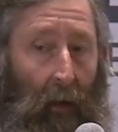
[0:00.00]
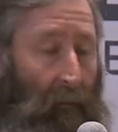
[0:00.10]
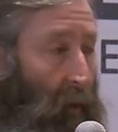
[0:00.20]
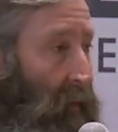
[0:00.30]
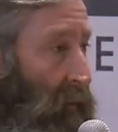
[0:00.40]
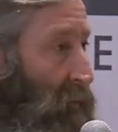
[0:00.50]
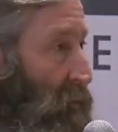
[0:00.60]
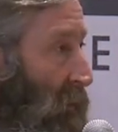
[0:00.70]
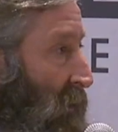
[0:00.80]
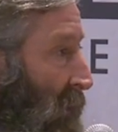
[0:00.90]
of our
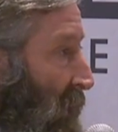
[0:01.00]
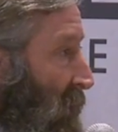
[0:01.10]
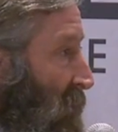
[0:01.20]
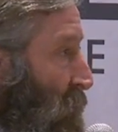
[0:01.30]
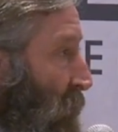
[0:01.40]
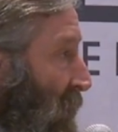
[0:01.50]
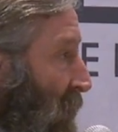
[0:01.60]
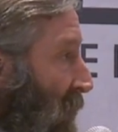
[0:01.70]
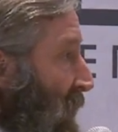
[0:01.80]
industry today is, but I,